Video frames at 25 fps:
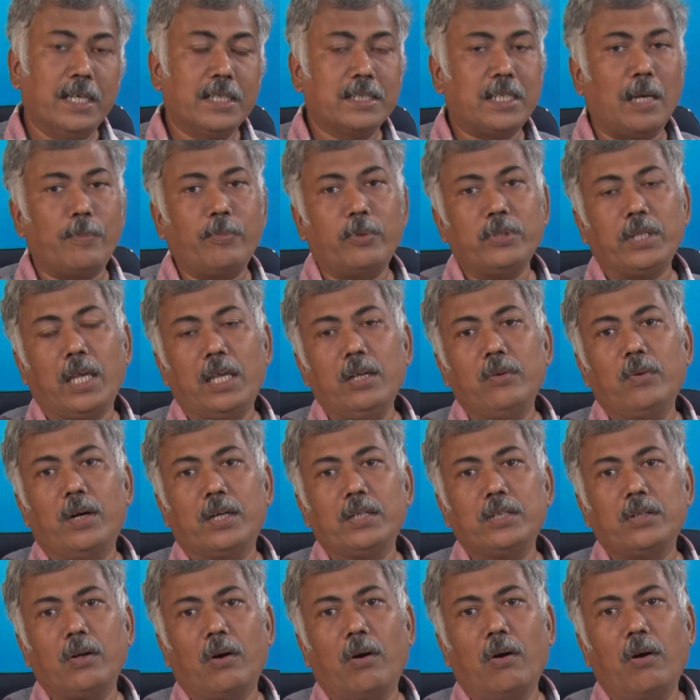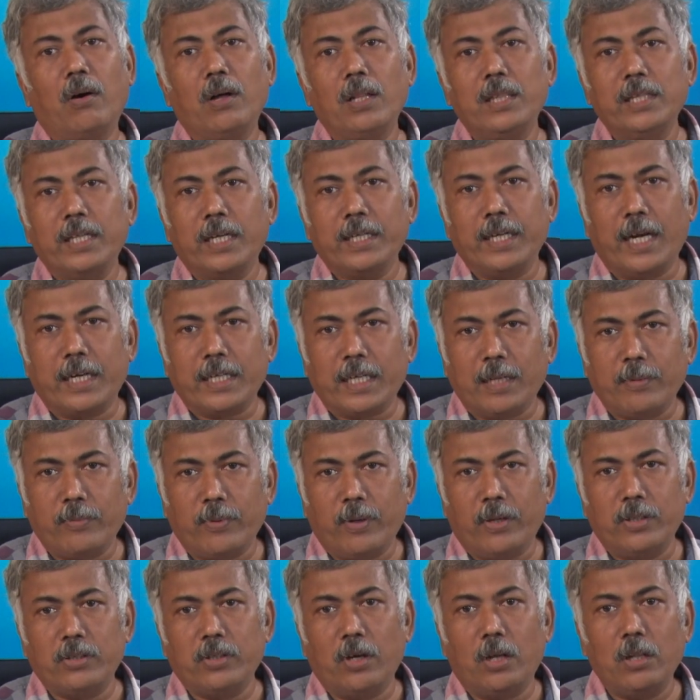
suppose I want all the data point,